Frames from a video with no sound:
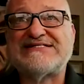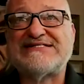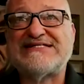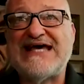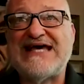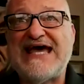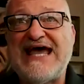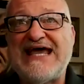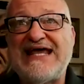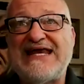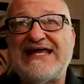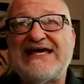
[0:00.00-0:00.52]

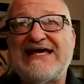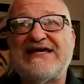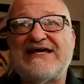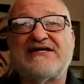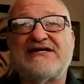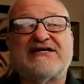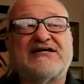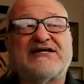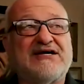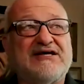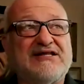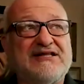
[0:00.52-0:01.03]
data
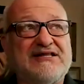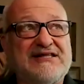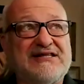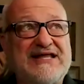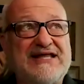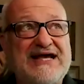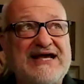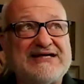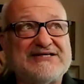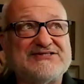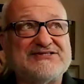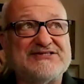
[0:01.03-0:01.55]

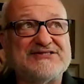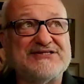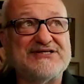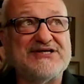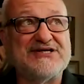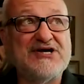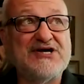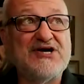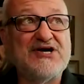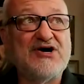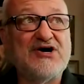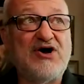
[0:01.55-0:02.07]
collection.
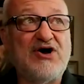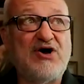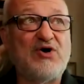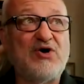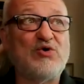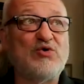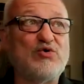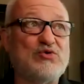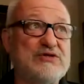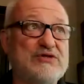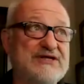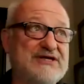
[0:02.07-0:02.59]

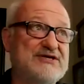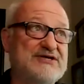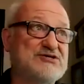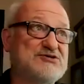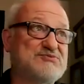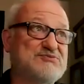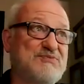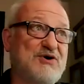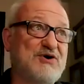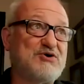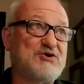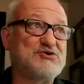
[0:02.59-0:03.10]
Holy
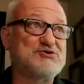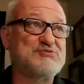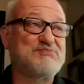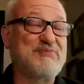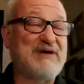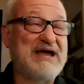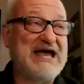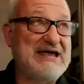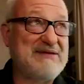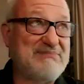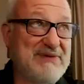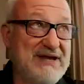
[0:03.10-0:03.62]
smokes,
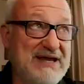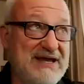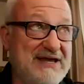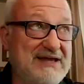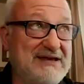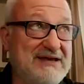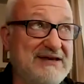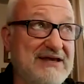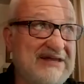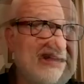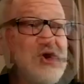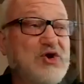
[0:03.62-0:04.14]

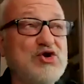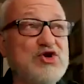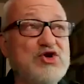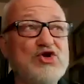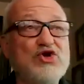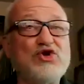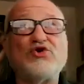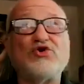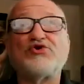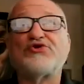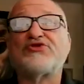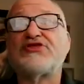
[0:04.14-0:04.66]
Batman. Do
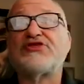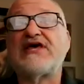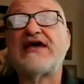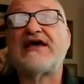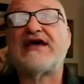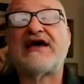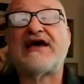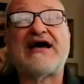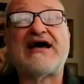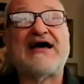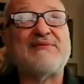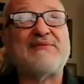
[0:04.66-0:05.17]
you
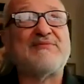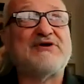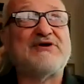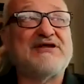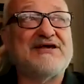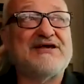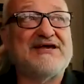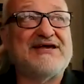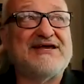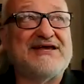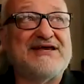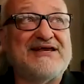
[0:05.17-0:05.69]
think I'm going
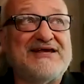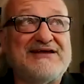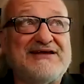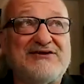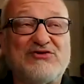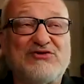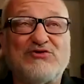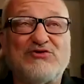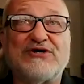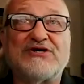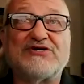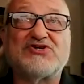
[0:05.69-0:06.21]
to get
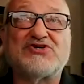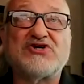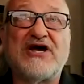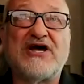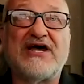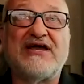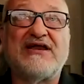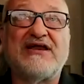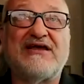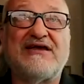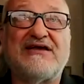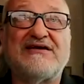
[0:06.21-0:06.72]
into a
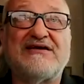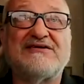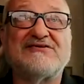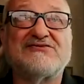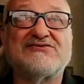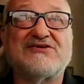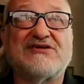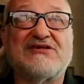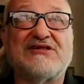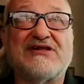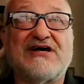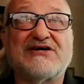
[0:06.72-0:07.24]
Chinese
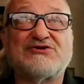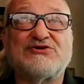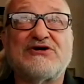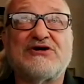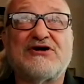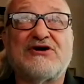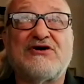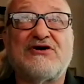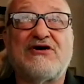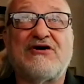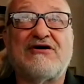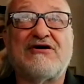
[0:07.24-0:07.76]

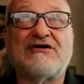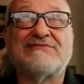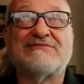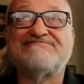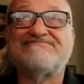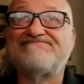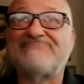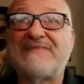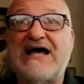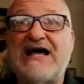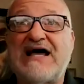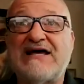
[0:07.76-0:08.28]
electric car?
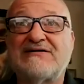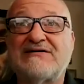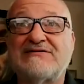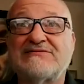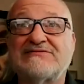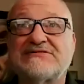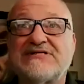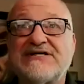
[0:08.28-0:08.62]
I don't